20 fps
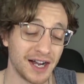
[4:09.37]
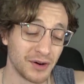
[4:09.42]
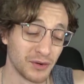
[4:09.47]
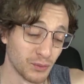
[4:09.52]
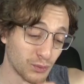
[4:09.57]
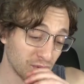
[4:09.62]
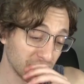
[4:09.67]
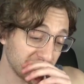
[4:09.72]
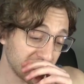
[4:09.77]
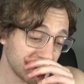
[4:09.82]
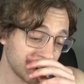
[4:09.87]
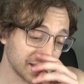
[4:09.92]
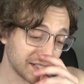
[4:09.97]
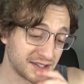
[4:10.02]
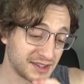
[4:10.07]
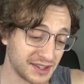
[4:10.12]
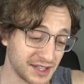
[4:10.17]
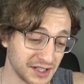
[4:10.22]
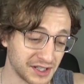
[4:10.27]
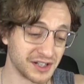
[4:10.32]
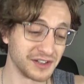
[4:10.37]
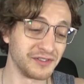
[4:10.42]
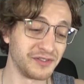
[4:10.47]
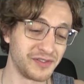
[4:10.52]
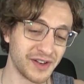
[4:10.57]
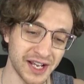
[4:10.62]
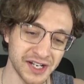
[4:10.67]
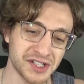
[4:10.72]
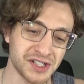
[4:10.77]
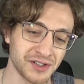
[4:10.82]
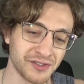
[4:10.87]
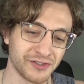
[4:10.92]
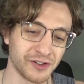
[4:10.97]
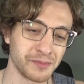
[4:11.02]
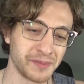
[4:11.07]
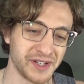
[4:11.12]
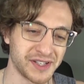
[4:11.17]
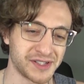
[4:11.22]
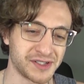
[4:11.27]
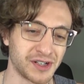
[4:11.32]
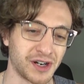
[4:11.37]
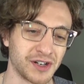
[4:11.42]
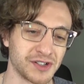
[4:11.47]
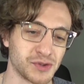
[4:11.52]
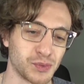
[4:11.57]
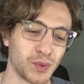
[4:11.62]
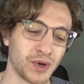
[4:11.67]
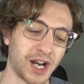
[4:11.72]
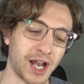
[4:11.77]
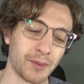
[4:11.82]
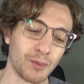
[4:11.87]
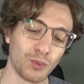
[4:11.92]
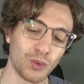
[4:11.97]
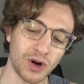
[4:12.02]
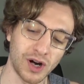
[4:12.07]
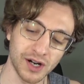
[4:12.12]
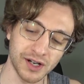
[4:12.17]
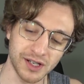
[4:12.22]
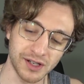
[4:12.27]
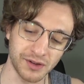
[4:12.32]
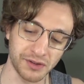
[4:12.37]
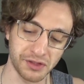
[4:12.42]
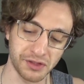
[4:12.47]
Really, the convention for me starts when I'm walking